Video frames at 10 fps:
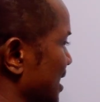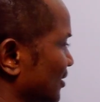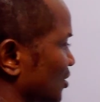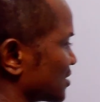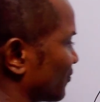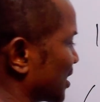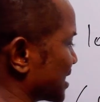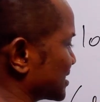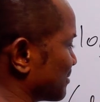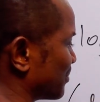Let us
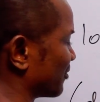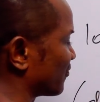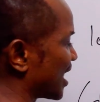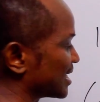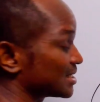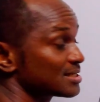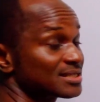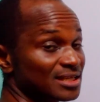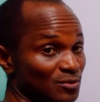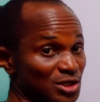further simplify
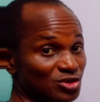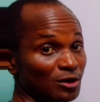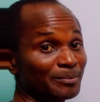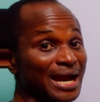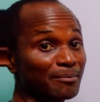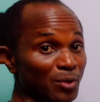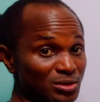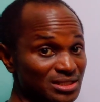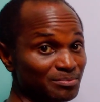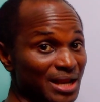this equation by
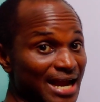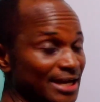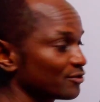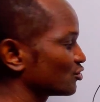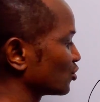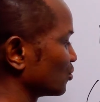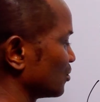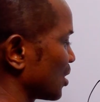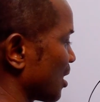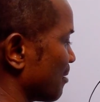multiplying
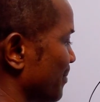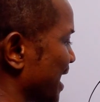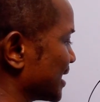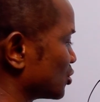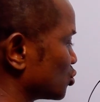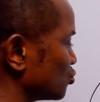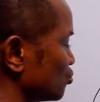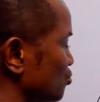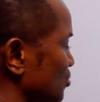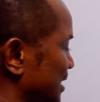through by
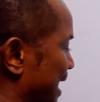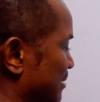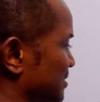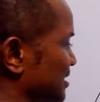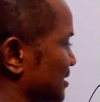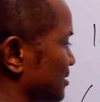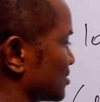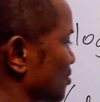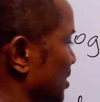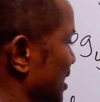2 times d.
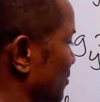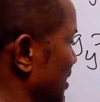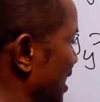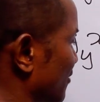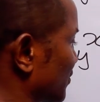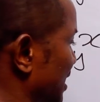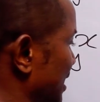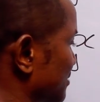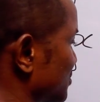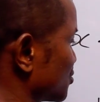So here we have
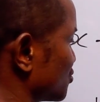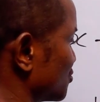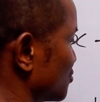times